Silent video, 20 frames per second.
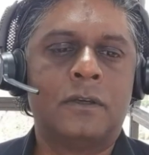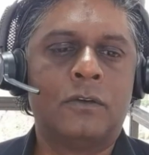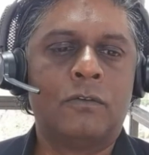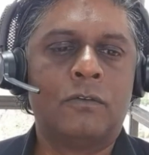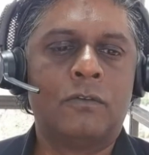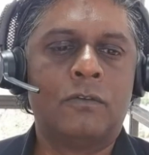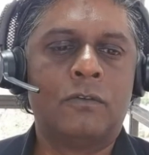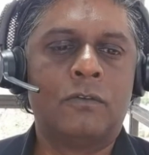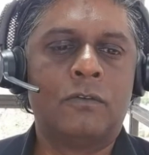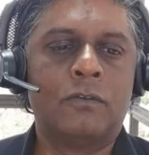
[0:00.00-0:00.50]

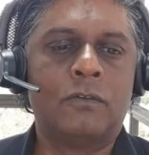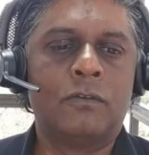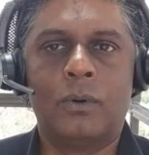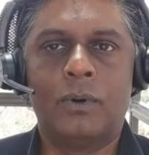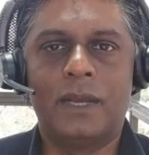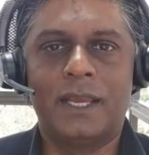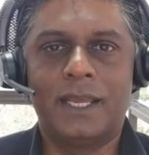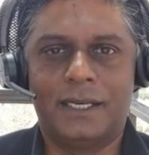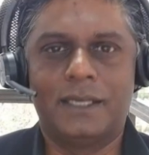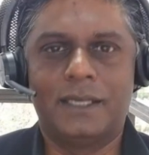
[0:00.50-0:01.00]
for
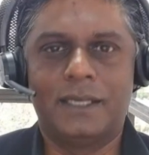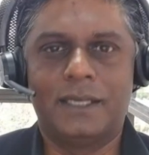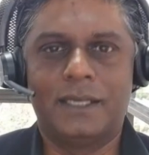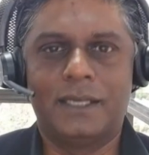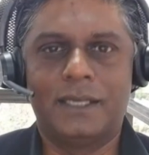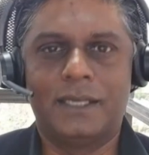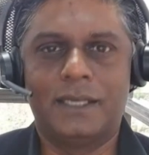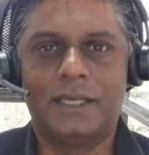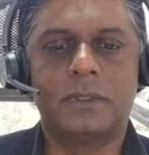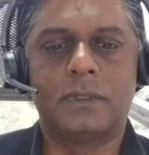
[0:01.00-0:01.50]
an
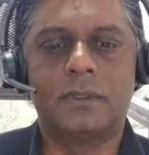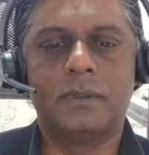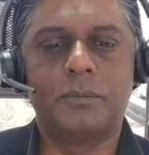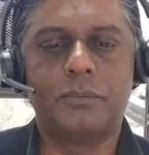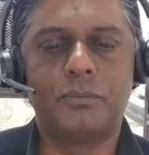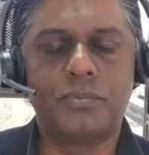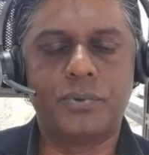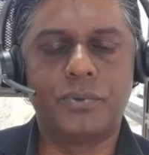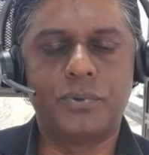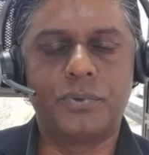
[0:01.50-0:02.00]
individual
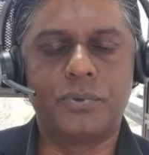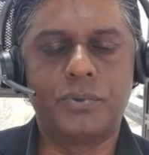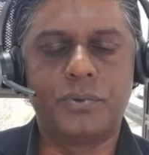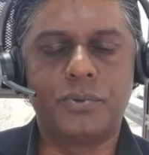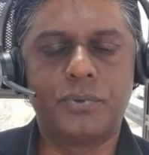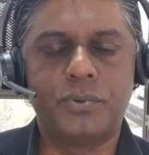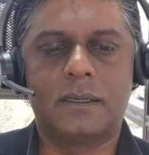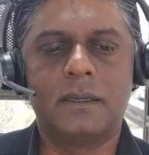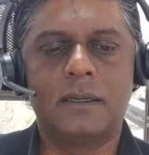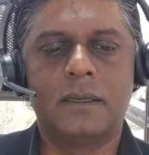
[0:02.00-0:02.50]

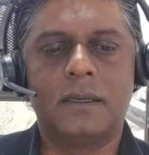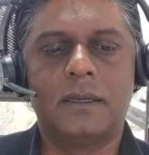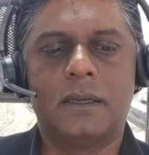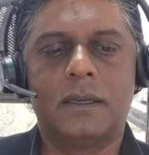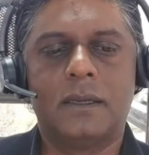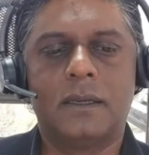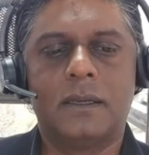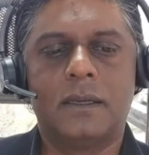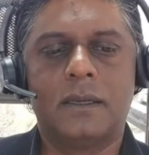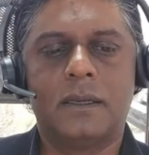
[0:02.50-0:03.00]
printing
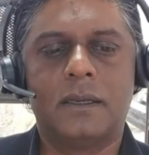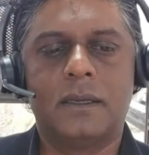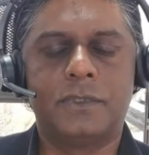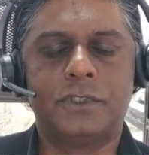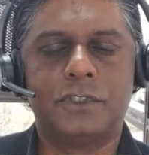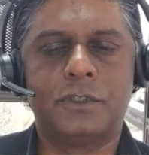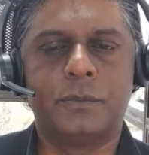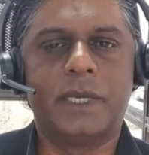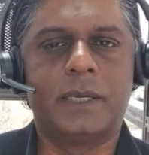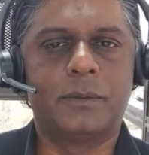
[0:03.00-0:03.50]

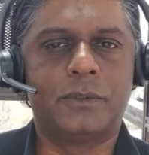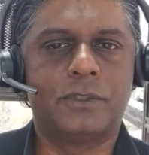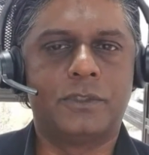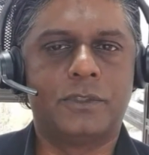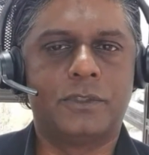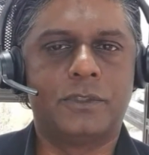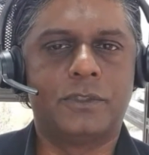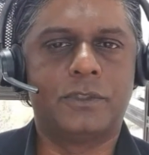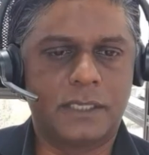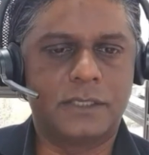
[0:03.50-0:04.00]
to be able to
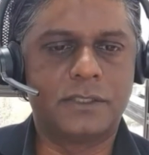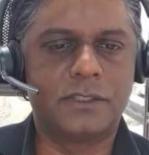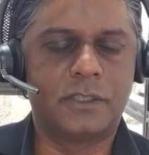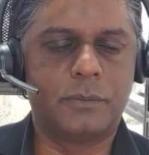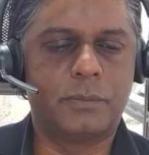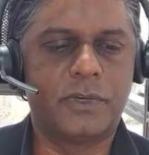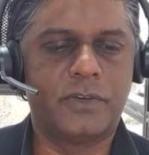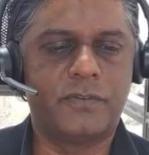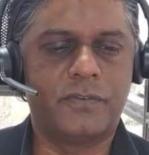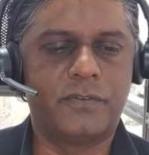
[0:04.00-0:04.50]
still get to the
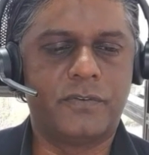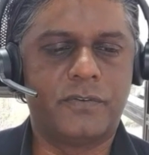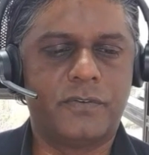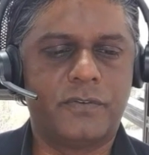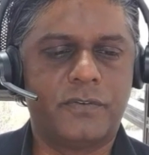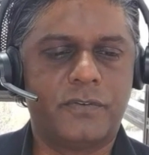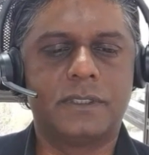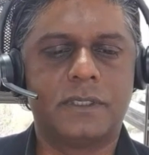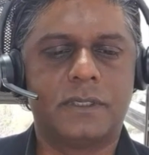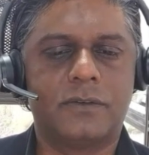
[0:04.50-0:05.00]
perfect
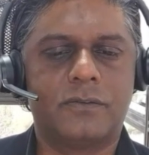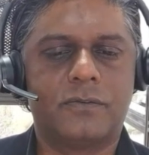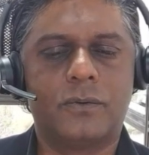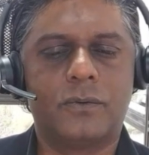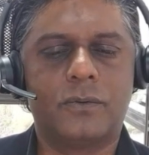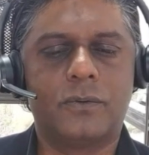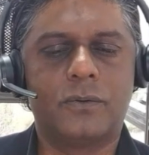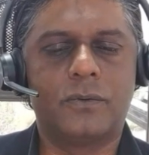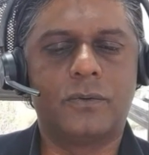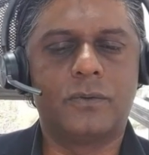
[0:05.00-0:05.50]
print and, of
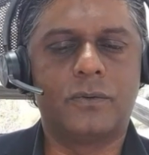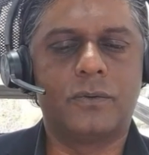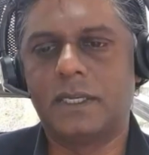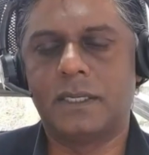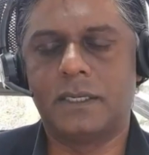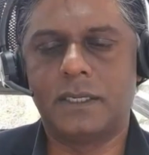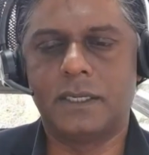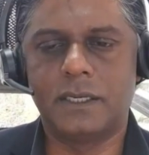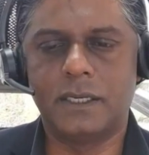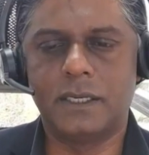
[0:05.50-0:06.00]
course,
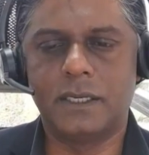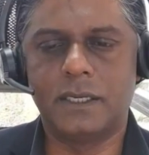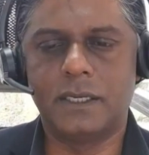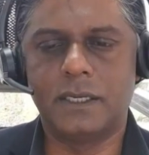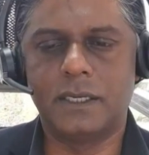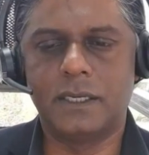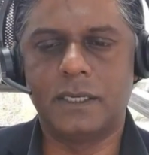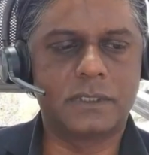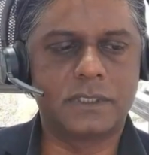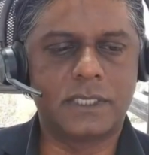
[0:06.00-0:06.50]
in
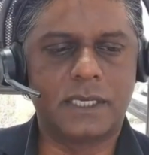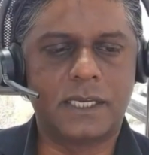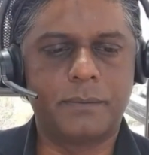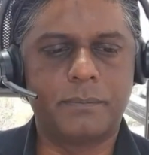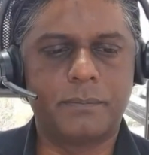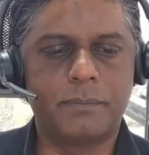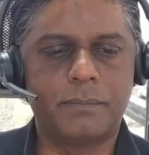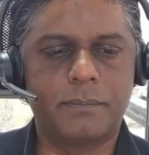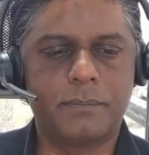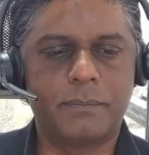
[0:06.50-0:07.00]
record time.
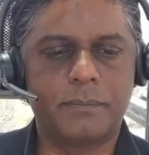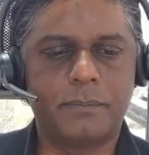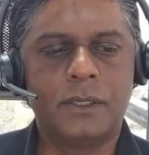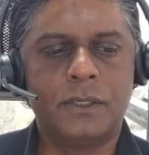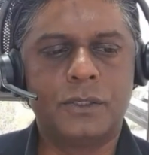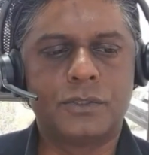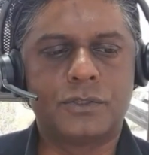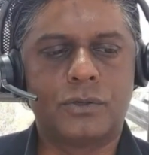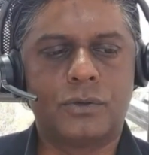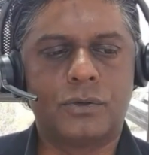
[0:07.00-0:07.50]

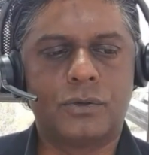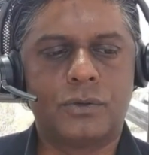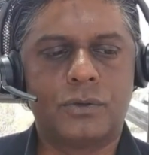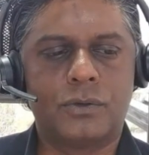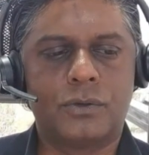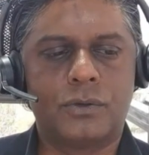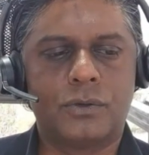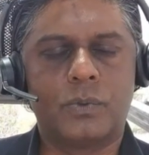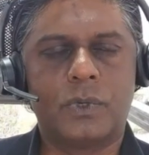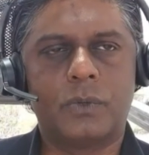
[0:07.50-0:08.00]
So
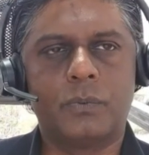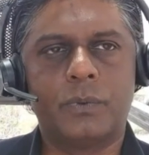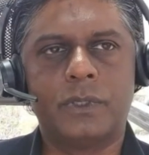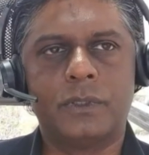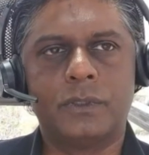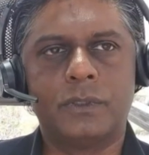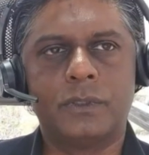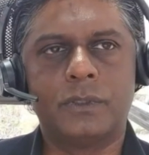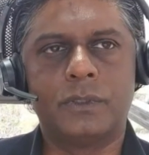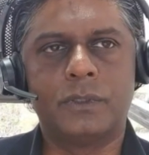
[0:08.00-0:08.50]
what we'll
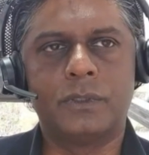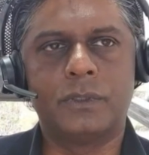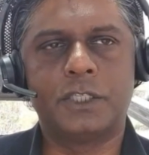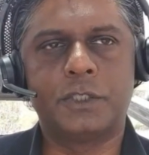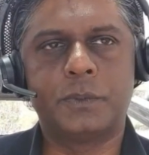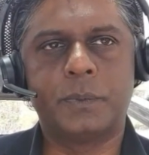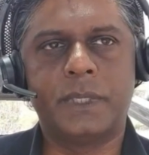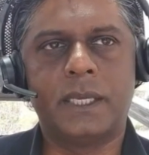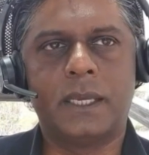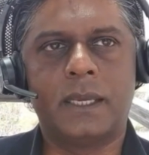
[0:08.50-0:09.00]
do with
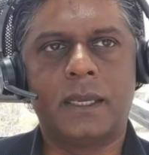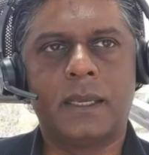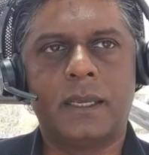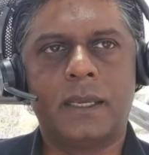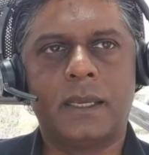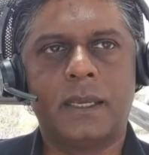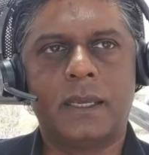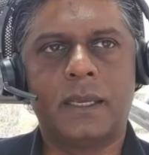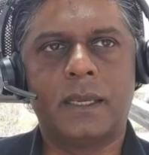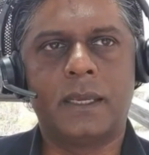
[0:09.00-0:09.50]
HP
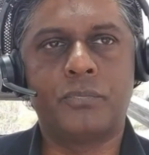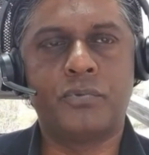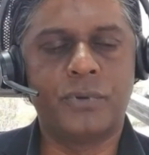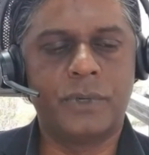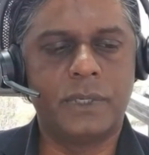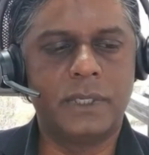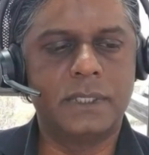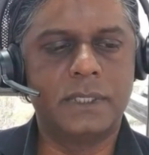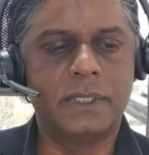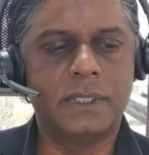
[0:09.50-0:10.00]
AI
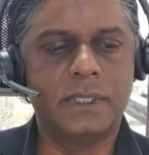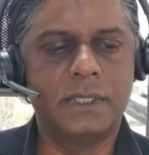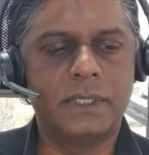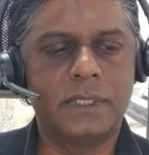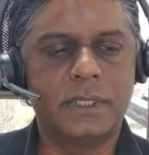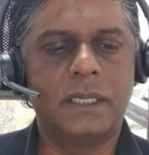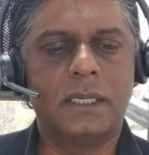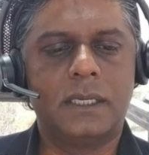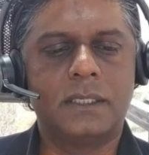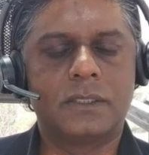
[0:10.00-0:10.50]
Print
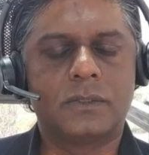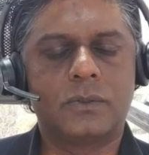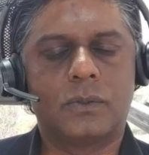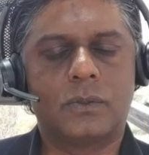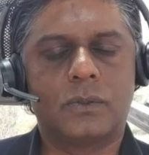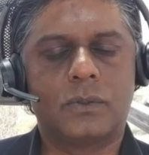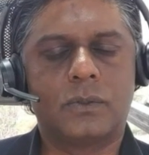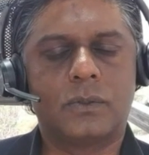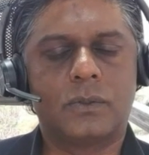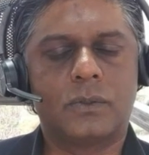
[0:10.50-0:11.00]
is
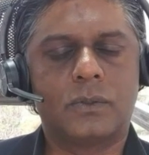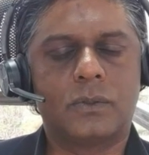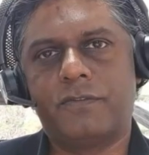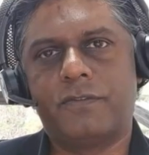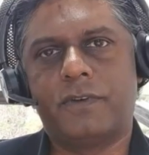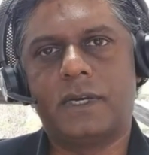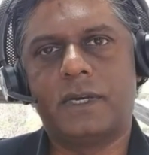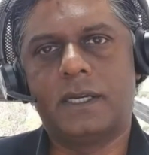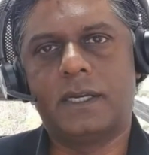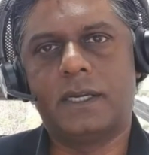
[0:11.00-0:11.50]
also
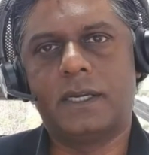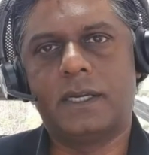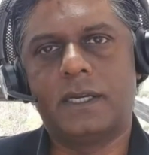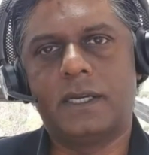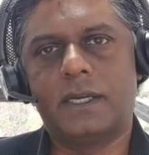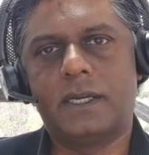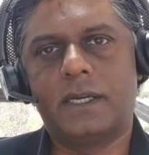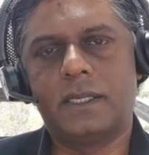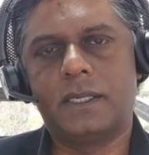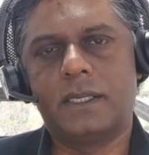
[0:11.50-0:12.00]
simplify the